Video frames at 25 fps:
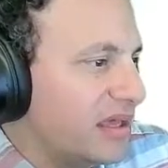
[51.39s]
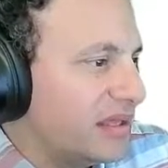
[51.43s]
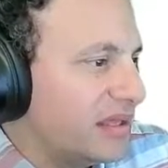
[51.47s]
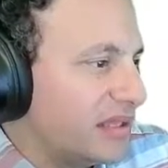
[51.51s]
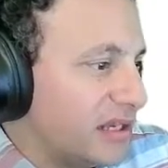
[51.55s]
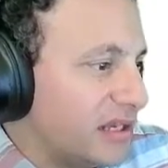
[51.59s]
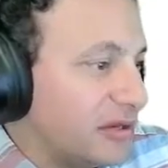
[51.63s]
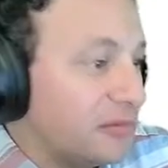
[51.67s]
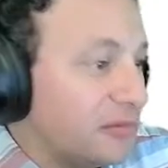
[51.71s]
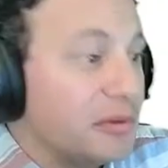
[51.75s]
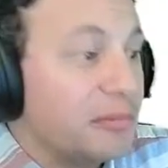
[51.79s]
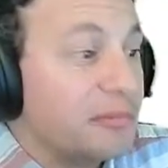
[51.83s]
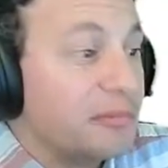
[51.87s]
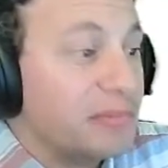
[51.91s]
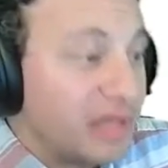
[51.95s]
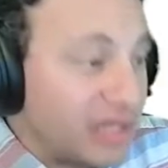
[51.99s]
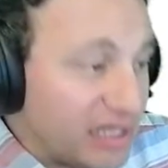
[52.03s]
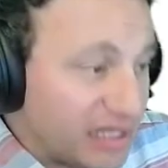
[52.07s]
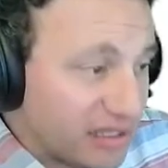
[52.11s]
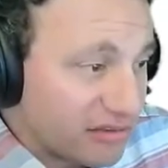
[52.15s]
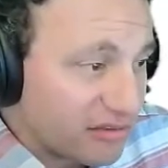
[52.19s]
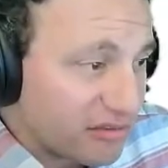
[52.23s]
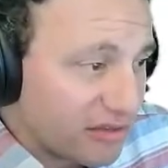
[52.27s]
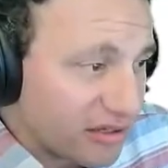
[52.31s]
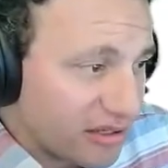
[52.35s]
then you'll be
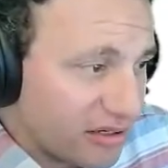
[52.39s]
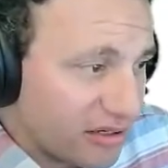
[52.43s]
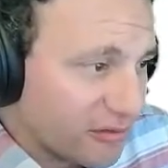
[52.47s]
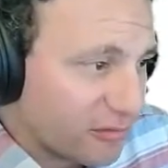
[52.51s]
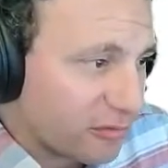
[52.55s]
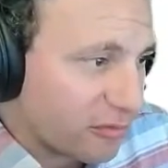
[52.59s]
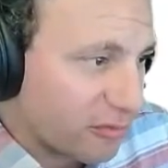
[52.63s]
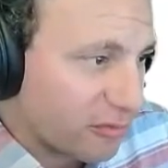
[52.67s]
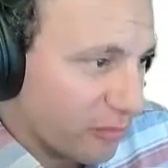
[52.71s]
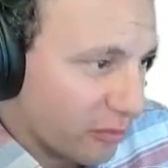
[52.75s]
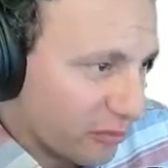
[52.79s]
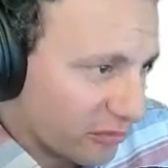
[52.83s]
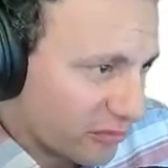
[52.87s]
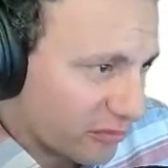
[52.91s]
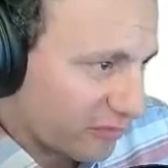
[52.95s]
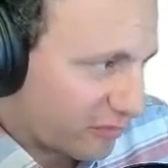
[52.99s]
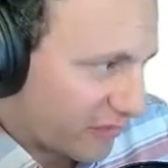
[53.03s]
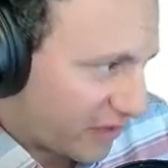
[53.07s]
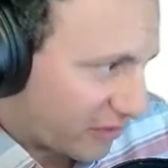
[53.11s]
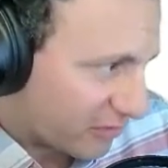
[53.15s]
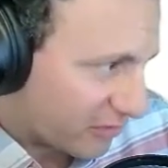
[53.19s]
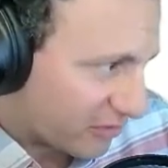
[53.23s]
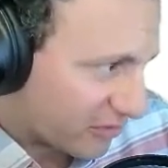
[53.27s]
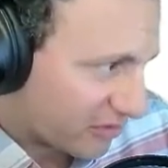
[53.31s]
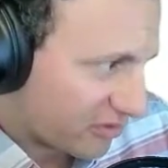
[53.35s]
pleased to hear its most
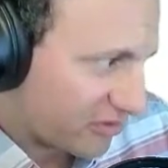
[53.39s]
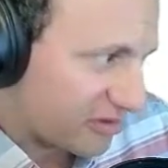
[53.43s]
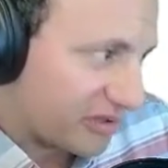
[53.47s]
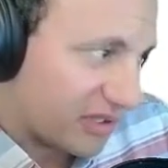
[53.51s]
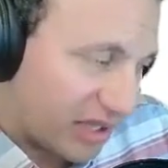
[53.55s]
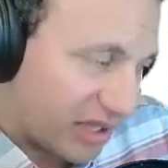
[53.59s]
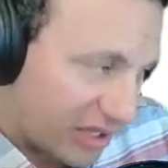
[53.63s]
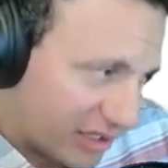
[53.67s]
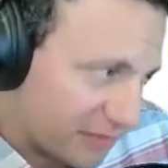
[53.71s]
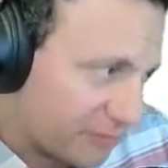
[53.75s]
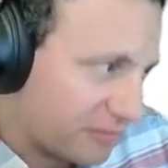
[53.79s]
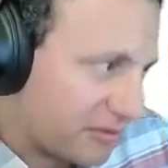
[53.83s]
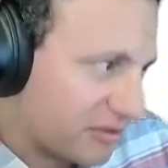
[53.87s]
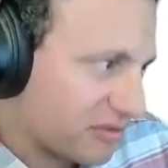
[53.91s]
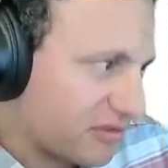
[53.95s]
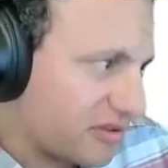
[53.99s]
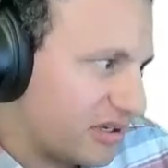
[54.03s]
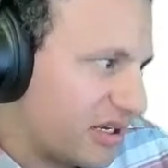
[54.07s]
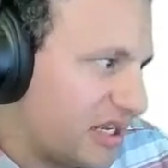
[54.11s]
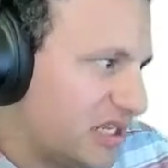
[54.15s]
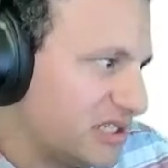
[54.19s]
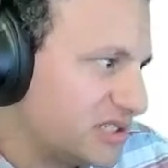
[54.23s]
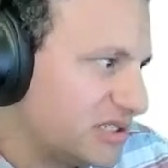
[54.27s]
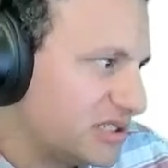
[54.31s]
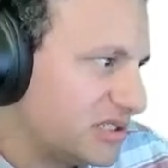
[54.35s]
famous
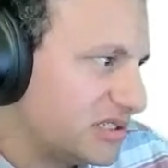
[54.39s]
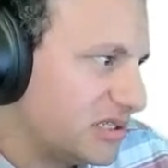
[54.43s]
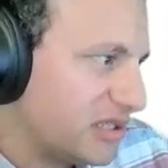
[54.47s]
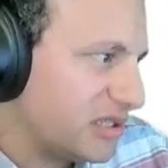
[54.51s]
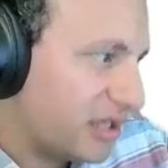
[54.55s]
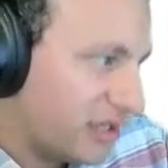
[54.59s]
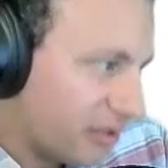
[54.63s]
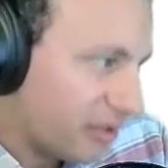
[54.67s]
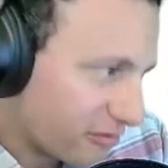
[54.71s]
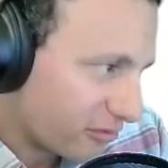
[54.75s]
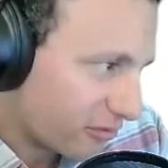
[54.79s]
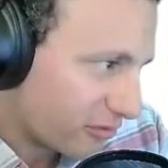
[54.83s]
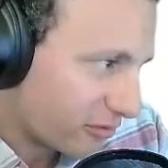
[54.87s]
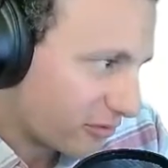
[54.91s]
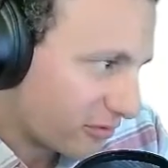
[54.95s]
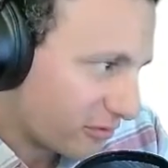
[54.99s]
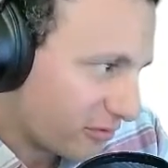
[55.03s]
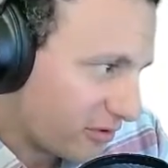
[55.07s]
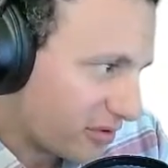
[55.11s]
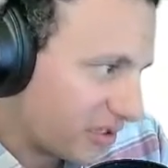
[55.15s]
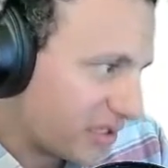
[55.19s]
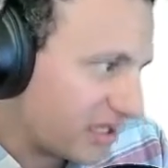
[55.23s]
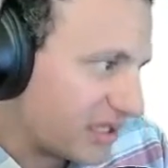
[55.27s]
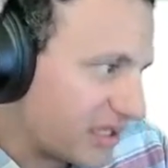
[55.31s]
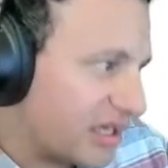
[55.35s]
non-piston engine is
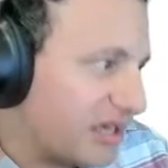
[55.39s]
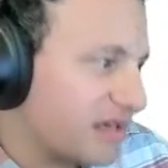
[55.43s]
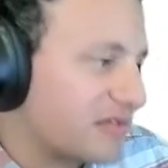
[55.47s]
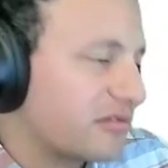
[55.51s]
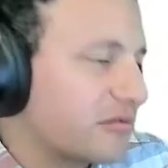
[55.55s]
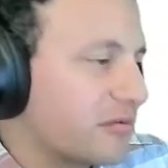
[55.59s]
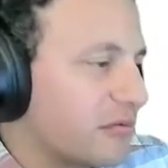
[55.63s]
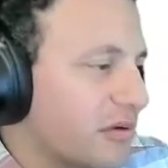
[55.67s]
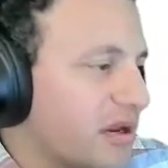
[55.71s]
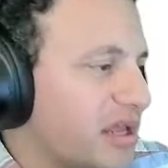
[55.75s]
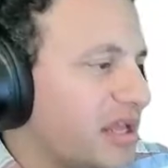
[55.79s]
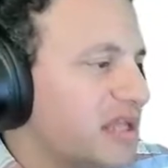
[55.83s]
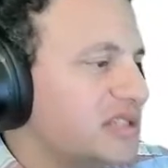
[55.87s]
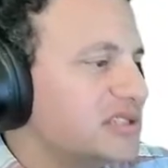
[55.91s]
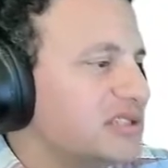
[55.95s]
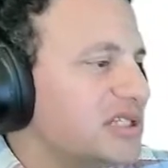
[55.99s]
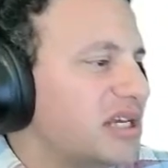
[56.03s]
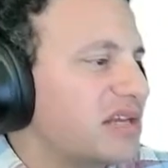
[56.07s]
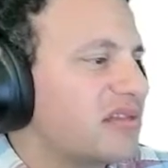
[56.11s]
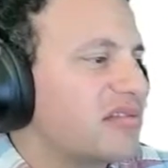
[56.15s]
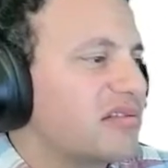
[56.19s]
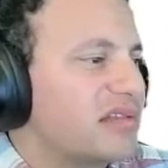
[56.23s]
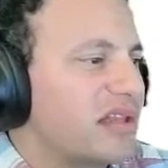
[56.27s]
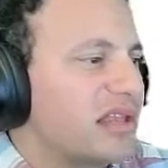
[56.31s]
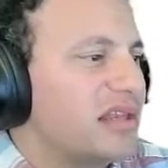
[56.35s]
returning as a range
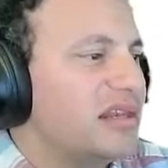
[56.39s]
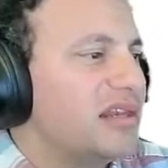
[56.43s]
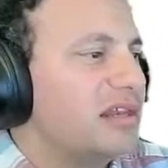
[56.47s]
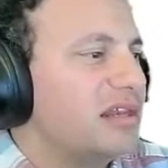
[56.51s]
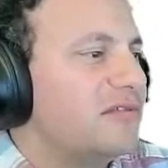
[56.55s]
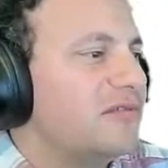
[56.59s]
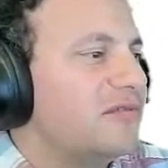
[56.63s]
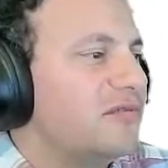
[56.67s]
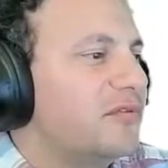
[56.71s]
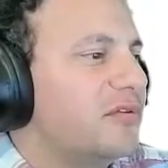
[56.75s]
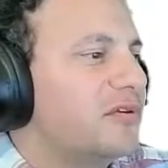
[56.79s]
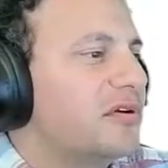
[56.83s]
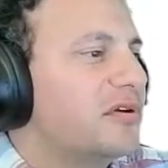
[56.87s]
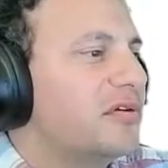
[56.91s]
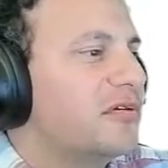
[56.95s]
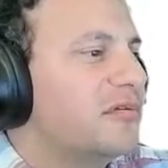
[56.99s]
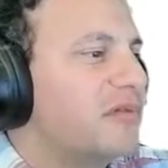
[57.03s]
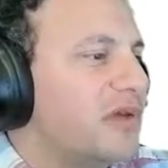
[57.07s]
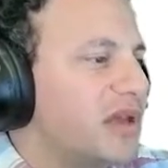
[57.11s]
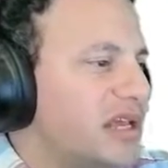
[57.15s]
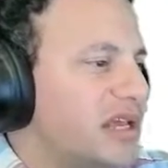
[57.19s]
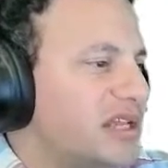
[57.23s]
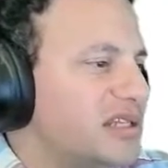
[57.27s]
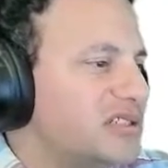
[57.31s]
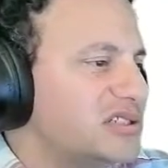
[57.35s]
extended for the
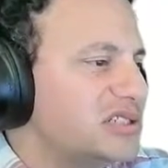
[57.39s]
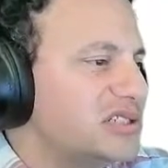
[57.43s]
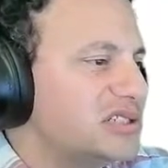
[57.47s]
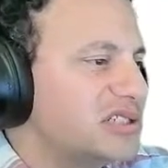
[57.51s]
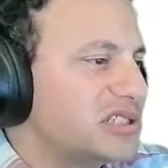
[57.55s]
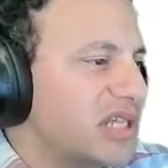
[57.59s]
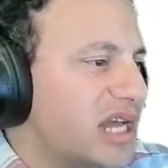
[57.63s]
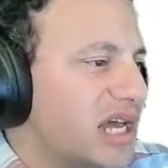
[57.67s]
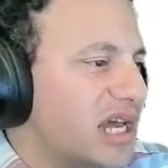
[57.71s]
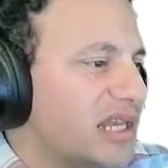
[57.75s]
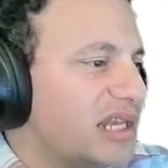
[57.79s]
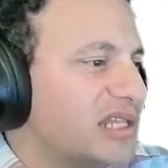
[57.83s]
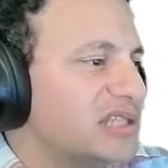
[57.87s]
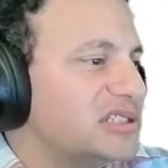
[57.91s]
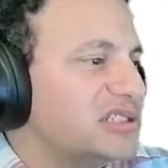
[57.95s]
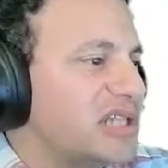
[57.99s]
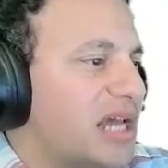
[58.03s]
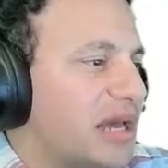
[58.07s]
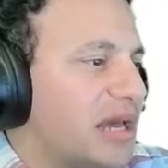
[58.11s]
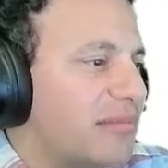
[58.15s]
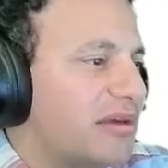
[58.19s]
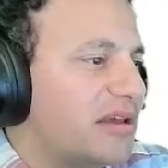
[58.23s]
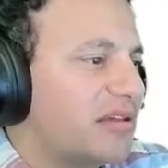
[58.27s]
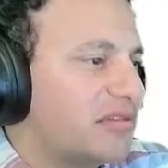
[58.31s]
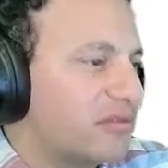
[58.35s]
range challenge
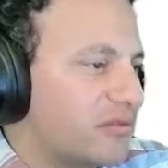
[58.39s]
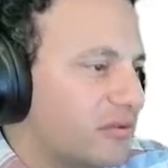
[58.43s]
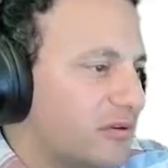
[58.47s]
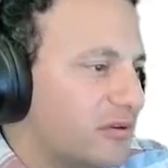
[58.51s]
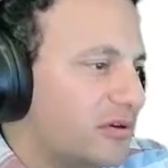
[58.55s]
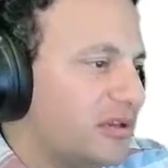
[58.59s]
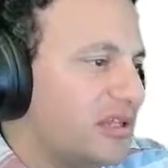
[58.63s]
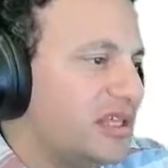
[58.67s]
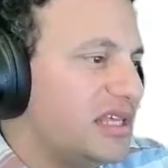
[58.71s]
mx 30